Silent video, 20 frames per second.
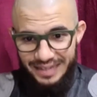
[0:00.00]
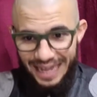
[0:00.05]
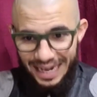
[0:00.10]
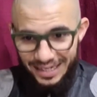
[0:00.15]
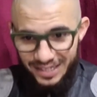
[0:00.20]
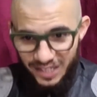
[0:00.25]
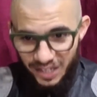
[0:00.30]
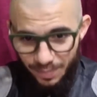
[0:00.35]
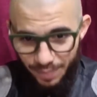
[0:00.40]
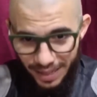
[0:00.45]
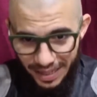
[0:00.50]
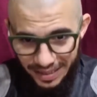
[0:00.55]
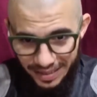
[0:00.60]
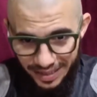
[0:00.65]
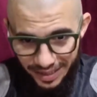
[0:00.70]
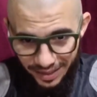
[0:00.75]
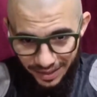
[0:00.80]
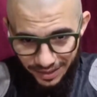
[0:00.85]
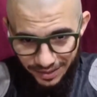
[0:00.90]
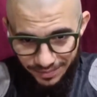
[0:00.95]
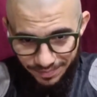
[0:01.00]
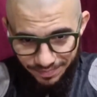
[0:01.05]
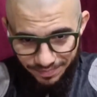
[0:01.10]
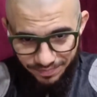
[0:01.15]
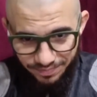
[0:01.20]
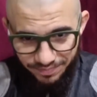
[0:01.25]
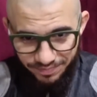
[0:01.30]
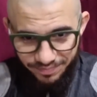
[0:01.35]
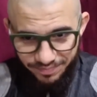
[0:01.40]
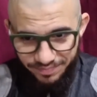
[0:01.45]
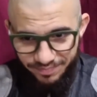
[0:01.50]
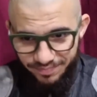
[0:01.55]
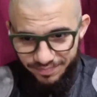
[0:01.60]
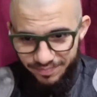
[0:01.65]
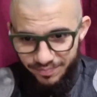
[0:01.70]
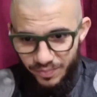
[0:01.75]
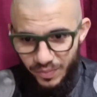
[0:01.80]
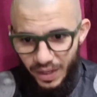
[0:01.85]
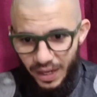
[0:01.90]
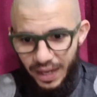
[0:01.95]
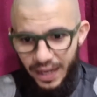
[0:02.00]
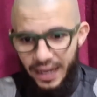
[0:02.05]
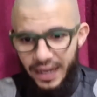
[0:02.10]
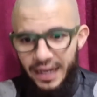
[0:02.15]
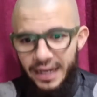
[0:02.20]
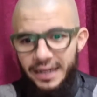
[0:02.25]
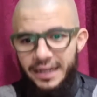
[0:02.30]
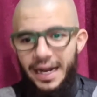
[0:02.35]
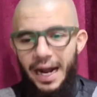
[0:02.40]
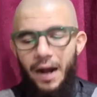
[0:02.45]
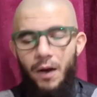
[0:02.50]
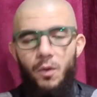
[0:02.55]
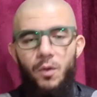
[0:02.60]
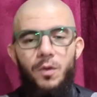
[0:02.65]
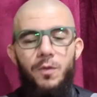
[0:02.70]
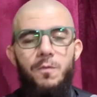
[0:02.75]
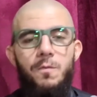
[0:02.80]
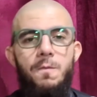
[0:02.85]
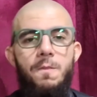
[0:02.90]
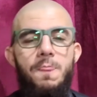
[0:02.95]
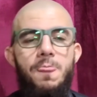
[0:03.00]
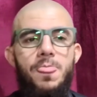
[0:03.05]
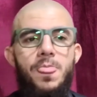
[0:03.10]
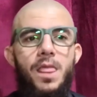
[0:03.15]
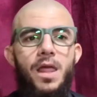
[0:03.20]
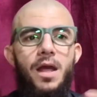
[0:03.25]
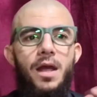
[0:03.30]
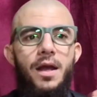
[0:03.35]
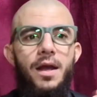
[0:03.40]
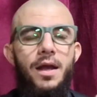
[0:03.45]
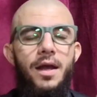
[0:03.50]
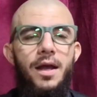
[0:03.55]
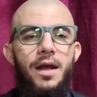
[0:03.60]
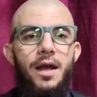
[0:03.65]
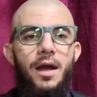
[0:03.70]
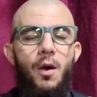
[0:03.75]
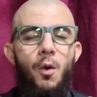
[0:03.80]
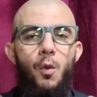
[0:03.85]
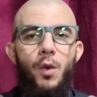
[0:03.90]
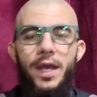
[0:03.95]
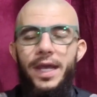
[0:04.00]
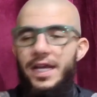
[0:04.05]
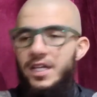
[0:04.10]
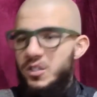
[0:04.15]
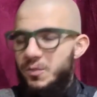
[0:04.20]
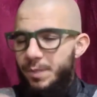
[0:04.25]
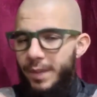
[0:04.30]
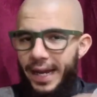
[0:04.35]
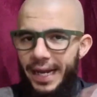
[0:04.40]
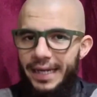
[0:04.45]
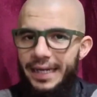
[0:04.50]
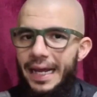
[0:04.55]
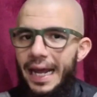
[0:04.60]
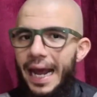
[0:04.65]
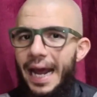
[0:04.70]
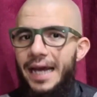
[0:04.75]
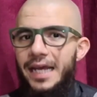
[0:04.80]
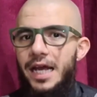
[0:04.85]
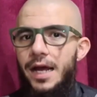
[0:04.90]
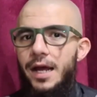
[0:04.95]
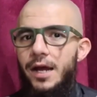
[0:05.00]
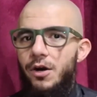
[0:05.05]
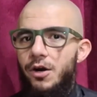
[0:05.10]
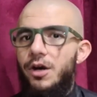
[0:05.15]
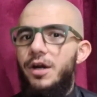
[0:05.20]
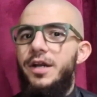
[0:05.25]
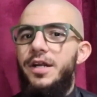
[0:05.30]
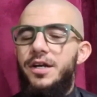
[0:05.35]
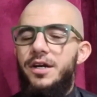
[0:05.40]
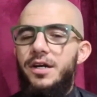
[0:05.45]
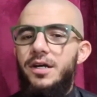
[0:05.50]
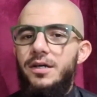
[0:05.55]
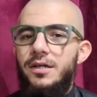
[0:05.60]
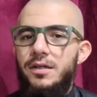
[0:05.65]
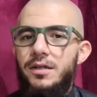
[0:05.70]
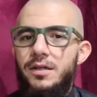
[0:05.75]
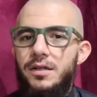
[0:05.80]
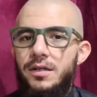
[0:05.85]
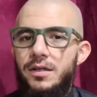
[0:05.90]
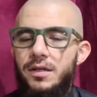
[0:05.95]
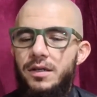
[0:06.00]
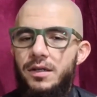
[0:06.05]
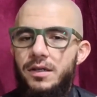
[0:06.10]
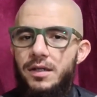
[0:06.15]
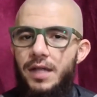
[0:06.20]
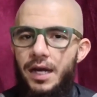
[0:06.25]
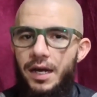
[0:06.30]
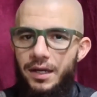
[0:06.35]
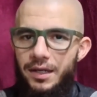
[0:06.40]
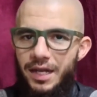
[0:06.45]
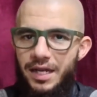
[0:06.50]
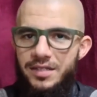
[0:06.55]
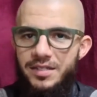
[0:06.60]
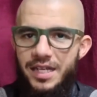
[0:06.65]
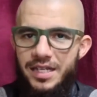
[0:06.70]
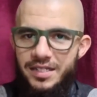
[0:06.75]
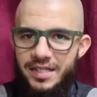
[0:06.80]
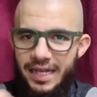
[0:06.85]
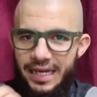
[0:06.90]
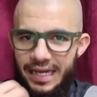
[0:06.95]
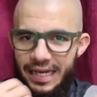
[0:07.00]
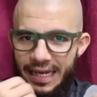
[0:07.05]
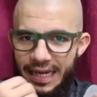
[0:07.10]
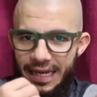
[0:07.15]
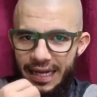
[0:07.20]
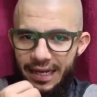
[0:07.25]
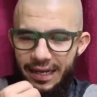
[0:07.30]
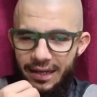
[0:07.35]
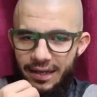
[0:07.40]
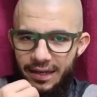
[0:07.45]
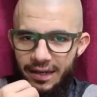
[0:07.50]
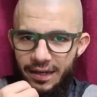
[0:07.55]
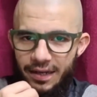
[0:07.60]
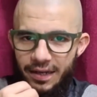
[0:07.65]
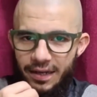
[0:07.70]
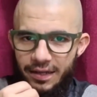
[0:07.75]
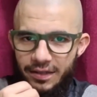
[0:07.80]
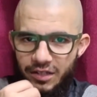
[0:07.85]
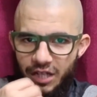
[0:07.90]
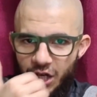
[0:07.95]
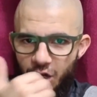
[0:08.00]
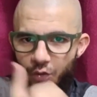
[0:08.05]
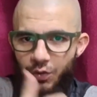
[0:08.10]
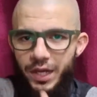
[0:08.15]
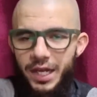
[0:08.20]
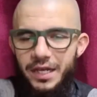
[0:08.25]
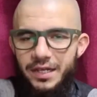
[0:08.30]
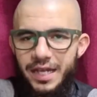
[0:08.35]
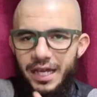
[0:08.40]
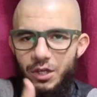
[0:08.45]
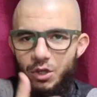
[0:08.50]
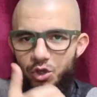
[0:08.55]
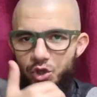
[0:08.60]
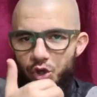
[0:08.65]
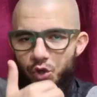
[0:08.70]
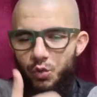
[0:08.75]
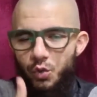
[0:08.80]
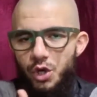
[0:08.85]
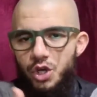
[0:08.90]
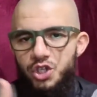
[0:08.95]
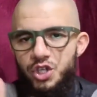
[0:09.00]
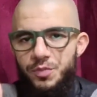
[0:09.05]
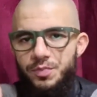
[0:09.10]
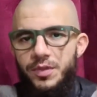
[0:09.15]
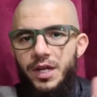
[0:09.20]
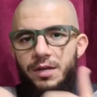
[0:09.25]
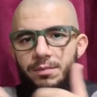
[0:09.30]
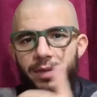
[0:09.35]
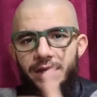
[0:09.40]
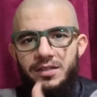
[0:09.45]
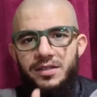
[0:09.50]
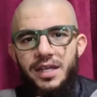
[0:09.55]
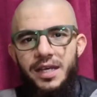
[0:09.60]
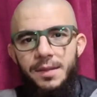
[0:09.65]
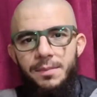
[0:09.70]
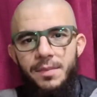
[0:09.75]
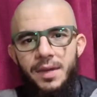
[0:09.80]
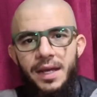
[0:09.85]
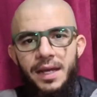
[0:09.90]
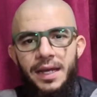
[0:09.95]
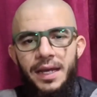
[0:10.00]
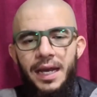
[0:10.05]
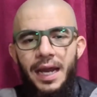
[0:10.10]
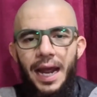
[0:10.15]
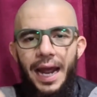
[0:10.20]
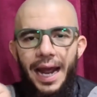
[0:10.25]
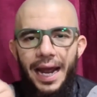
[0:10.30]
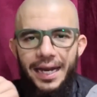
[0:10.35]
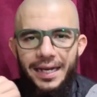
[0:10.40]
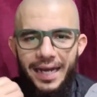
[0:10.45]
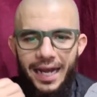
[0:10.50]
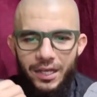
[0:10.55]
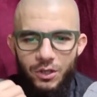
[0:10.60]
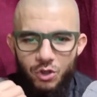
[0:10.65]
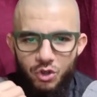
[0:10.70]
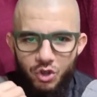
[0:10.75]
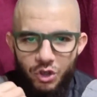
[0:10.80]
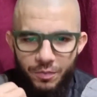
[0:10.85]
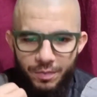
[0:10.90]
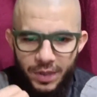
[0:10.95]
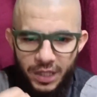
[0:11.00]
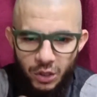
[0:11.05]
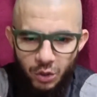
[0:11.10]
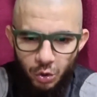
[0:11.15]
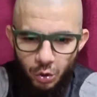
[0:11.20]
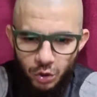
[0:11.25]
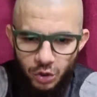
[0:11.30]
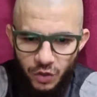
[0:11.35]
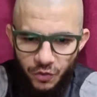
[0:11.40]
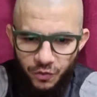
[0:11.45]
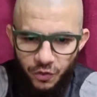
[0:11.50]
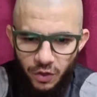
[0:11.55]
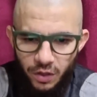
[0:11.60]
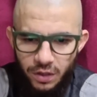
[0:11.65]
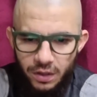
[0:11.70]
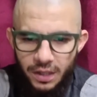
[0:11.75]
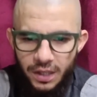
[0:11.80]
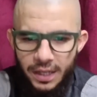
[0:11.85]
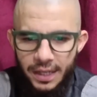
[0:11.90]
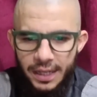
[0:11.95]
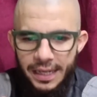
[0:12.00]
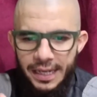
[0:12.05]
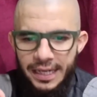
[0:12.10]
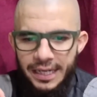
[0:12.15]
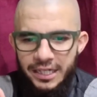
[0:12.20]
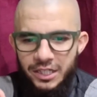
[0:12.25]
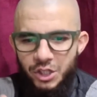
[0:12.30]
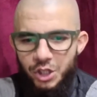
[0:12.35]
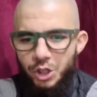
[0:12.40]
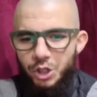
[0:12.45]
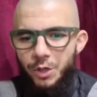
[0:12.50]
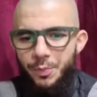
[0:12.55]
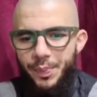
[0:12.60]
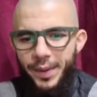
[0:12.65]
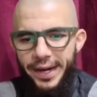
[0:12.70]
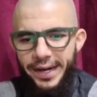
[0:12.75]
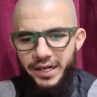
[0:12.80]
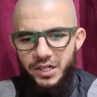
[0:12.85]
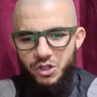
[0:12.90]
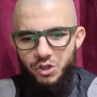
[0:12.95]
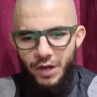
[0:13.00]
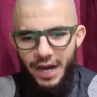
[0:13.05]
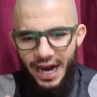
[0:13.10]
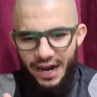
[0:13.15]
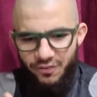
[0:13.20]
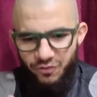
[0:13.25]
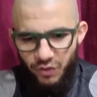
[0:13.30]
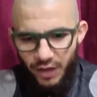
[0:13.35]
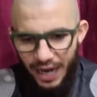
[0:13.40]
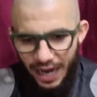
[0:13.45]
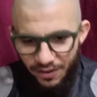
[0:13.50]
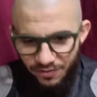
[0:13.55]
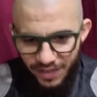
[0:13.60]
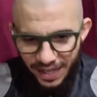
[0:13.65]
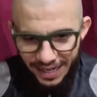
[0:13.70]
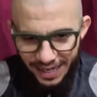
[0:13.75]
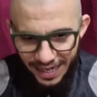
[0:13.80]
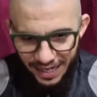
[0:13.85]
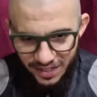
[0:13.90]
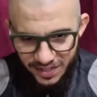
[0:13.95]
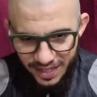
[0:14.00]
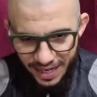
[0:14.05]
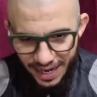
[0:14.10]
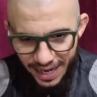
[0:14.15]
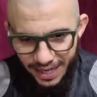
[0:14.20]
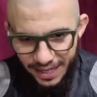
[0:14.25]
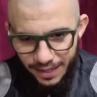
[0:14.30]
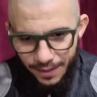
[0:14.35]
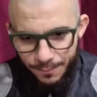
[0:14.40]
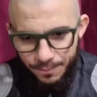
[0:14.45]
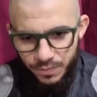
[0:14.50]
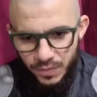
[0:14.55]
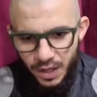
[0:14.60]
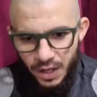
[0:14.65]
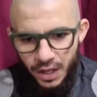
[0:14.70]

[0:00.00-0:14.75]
That's a big deal. Now, we explained the ayah earlier that Allah says that He decreed that you should worship none but Him and that you should be dutiful to your parents. You have to have that ihsan